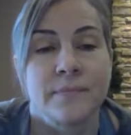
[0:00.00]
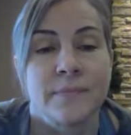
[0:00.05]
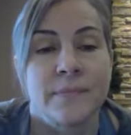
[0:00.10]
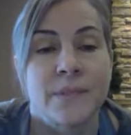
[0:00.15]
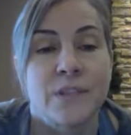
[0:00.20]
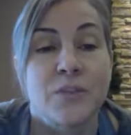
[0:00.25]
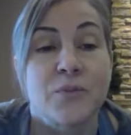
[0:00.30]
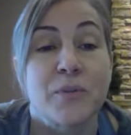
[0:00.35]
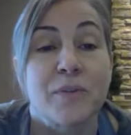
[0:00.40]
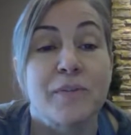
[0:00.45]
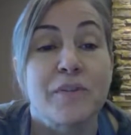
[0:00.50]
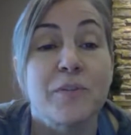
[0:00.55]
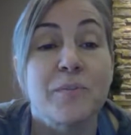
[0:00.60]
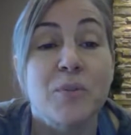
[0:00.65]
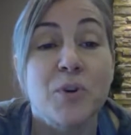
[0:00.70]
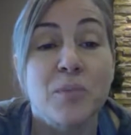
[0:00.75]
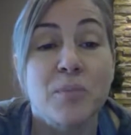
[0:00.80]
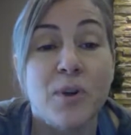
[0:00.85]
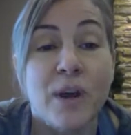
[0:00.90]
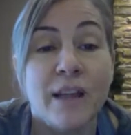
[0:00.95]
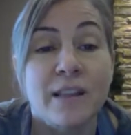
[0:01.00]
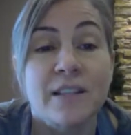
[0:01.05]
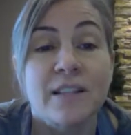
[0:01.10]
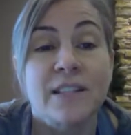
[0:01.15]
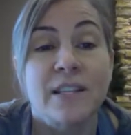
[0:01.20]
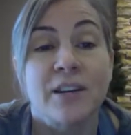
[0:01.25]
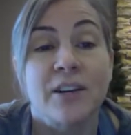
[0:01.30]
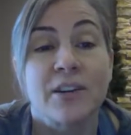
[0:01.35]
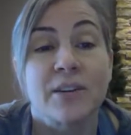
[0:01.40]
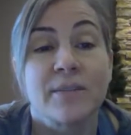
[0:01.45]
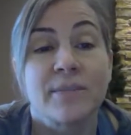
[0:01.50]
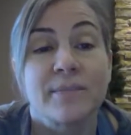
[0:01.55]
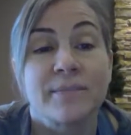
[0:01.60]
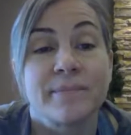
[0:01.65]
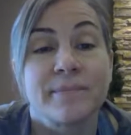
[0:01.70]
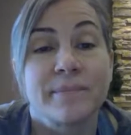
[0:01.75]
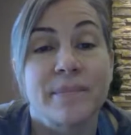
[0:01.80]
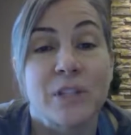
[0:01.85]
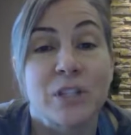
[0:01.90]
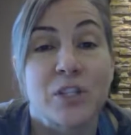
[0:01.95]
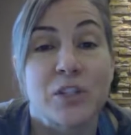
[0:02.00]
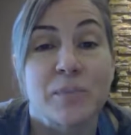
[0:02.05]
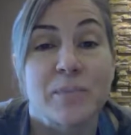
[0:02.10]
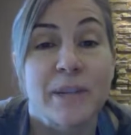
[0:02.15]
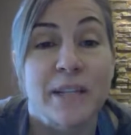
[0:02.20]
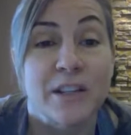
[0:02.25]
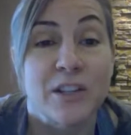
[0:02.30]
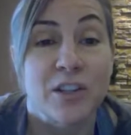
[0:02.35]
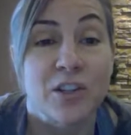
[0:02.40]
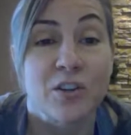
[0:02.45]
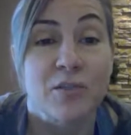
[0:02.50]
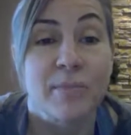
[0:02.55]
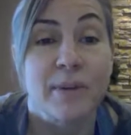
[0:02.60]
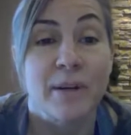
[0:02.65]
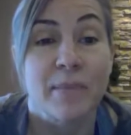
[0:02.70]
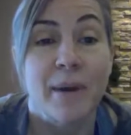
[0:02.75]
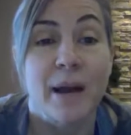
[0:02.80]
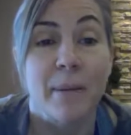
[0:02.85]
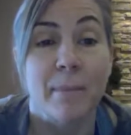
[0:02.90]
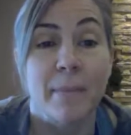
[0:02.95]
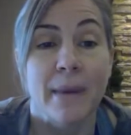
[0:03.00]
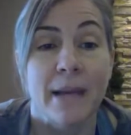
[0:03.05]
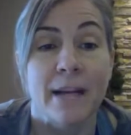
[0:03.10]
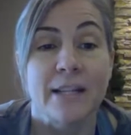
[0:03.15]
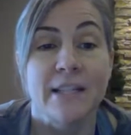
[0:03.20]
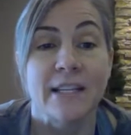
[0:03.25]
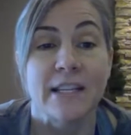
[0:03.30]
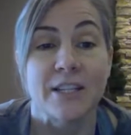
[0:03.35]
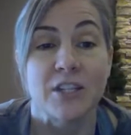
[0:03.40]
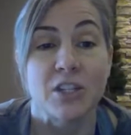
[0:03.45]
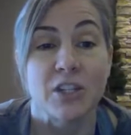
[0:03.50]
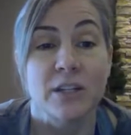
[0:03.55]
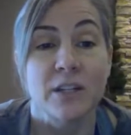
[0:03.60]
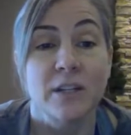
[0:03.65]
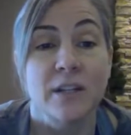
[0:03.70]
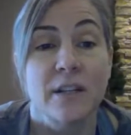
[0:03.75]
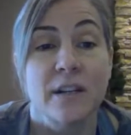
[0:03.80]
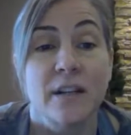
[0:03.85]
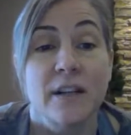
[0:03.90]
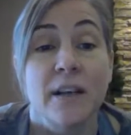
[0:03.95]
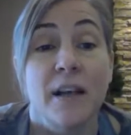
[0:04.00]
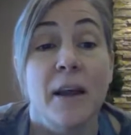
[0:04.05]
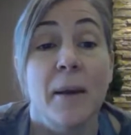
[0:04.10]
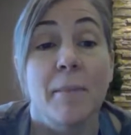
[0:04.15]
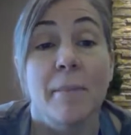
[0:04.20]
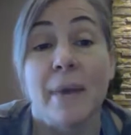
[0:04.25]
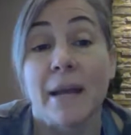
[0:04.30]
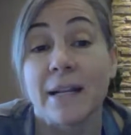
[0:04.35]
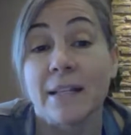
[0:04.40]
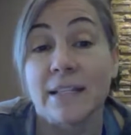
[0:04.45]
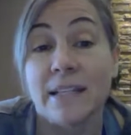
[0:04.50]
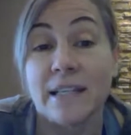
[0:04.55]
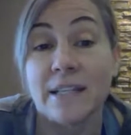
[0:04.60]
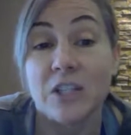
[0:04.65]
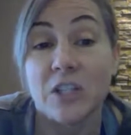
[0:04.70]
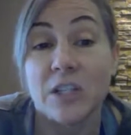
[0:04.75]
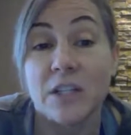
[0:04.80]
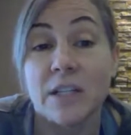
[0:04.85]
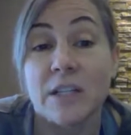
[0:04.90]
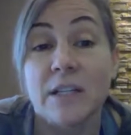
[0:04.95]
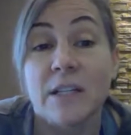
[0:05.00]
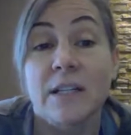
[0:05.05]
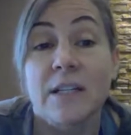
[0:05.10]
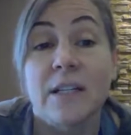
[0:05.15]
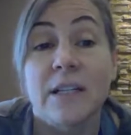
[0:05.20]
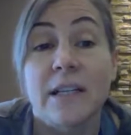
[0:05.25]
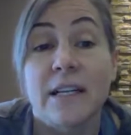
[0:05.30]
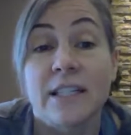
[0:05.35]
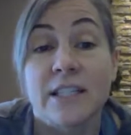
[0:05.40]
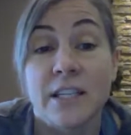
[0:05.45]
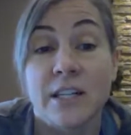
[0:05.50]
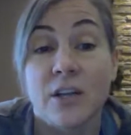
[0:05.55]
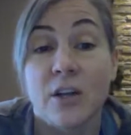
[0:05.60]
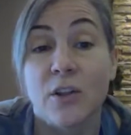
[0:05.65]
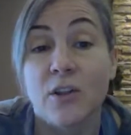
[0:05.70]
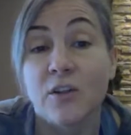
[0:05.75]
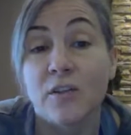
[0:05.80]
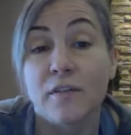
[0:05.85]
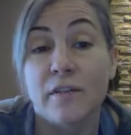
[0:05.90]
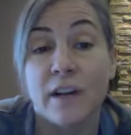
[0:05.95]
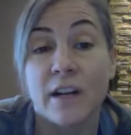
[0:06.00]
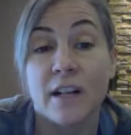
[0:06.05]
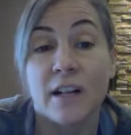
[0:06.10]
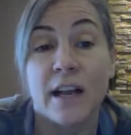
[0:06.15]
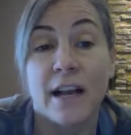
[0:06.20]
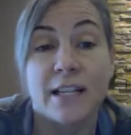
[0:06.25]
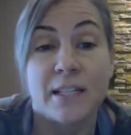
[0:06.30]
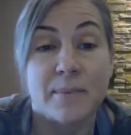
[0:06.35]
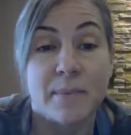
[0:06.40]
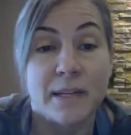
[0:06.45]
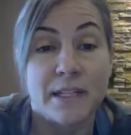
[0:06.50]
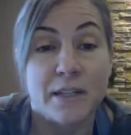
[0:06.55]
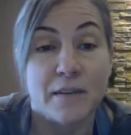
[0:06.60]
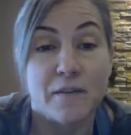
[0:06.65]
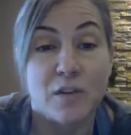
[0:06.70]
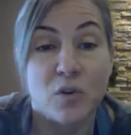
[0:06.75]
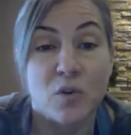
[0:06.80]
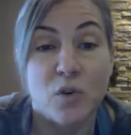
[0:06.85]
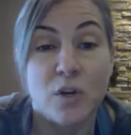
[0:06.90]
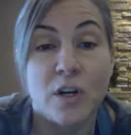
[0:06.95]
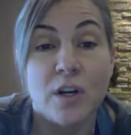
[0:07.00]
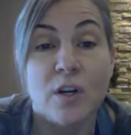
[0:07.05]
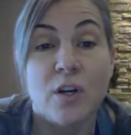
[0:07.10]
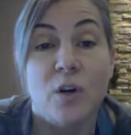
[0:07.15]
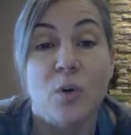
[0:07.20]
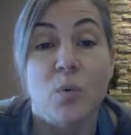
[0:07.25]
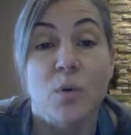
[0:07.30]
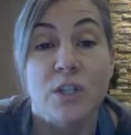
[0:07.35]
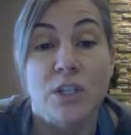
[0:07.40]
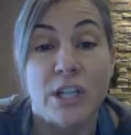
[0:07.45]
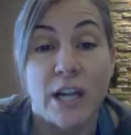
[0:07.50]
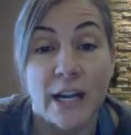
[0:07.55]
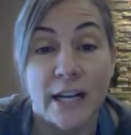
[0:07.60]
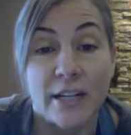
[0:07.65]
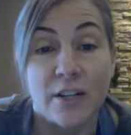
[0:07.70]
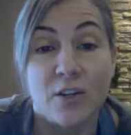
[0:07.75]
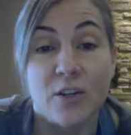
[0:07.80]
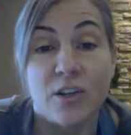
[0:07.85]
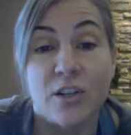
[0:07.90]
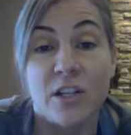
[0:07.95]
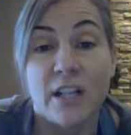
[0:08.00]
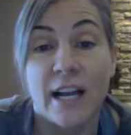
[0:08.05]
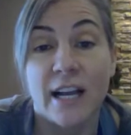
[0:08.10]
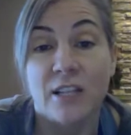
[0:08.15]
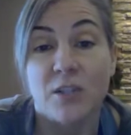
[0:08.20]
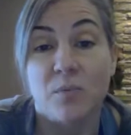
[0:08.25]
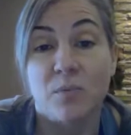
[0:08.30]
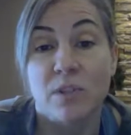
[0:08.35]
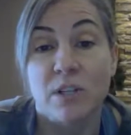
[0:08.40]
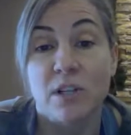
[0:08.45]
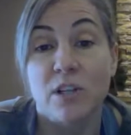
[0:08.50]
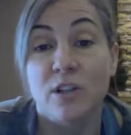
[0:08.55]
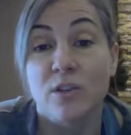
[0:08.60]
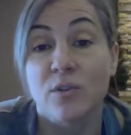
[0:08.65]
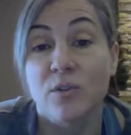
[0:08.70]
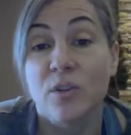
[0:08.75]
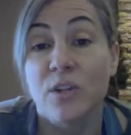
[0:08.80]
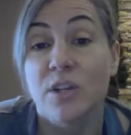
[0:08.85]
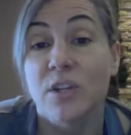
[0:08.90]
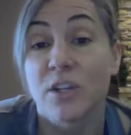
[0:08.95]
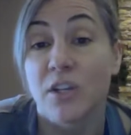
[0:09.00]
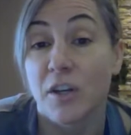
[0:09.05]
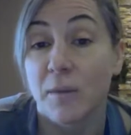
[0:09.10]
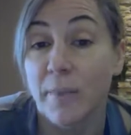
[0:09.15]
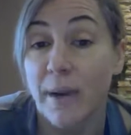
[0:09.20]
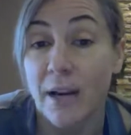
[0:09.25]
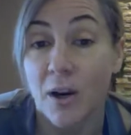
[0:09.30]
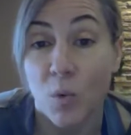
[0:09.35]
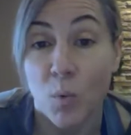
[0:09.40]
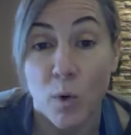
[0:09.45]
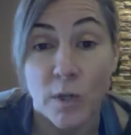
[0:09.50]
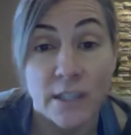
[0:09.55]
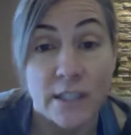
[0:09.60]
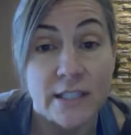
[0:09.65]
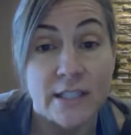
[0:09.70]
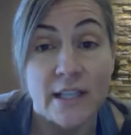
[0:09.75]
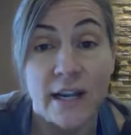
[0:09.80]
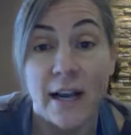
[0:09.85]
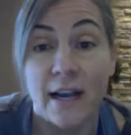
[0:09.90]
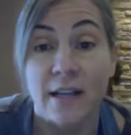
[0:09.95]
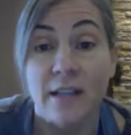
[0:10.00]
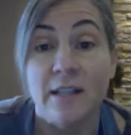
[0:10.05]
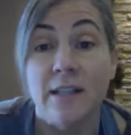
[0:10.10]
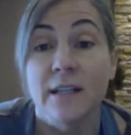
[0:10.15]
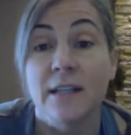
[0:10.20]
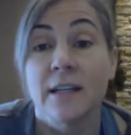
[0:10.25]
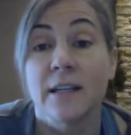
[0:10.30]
Do a few more breaths here. I'm going to speak a little bit about meditation. Meditation is another vital aspect of yoga, which any good class will include, no matter what style,